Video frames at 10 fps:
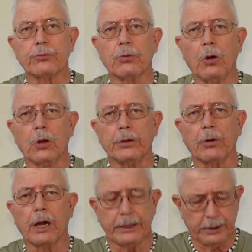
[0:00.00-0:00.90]
rollie
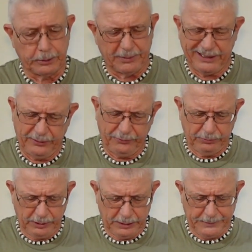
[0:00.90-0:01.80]
right here. Because
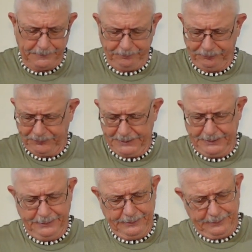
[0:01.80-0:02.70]
really,
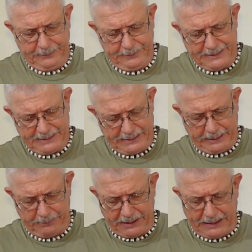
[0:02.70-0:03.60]
the neat
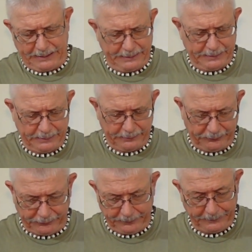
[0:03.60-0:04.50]
thing about it
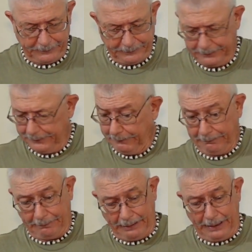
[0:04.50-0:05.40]
is
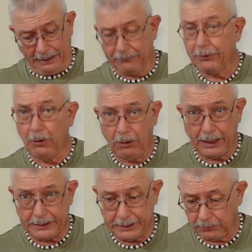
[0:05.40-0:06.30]
I have no
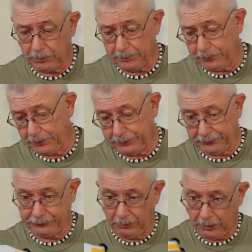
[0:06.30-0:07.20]
idea where to put the
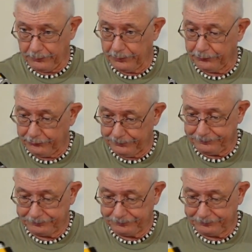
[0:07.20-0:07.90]
start of this.